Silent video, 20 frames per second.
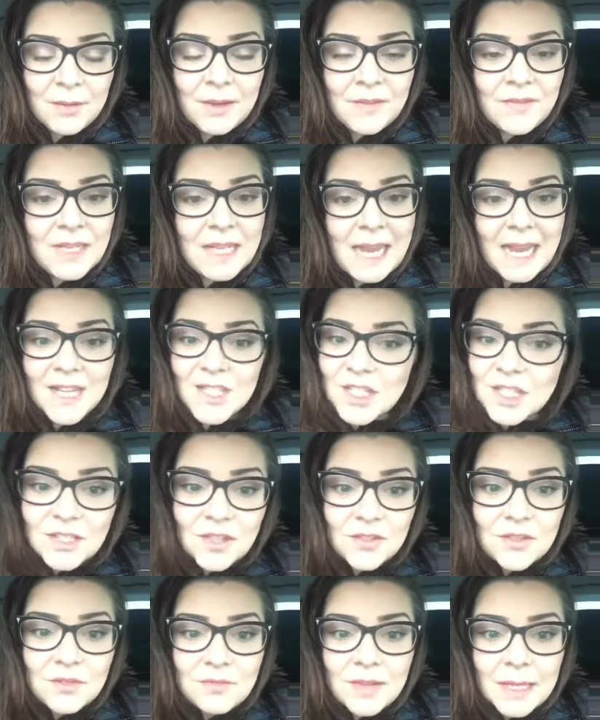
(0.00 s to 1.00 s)
If you catch this
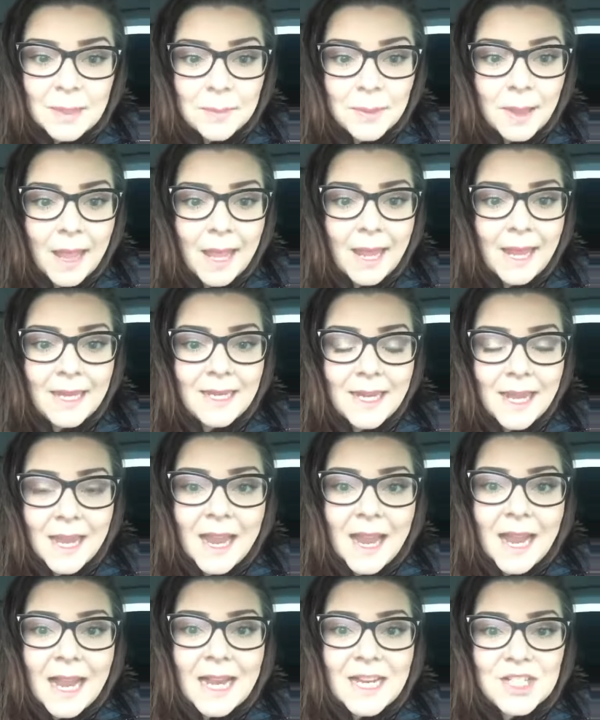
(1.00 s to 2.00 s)
on the replay,
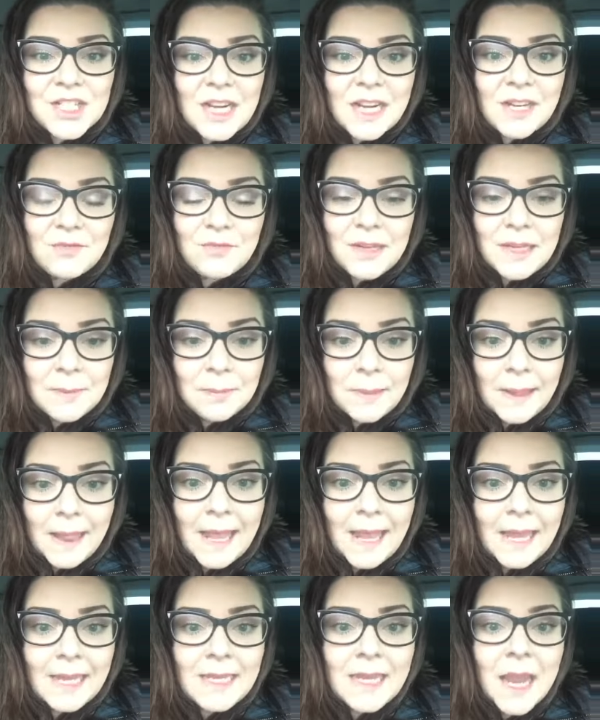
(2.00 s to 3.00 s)
hashtag
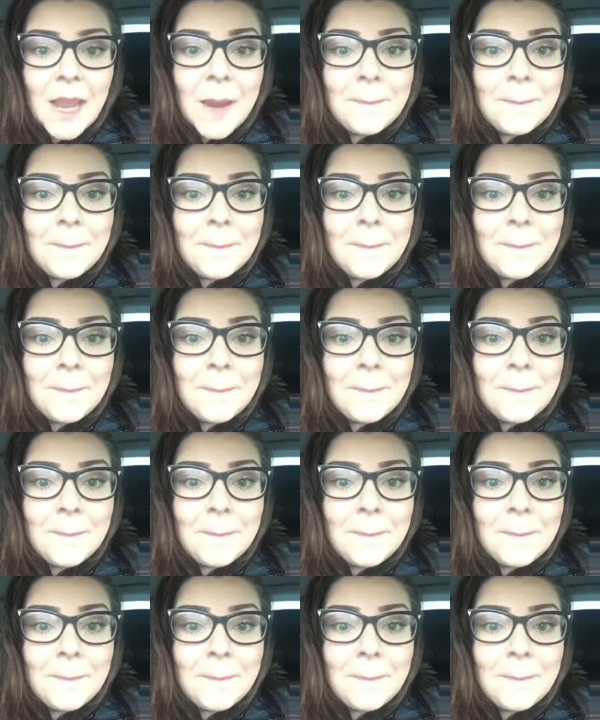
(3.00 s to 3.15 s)
replay,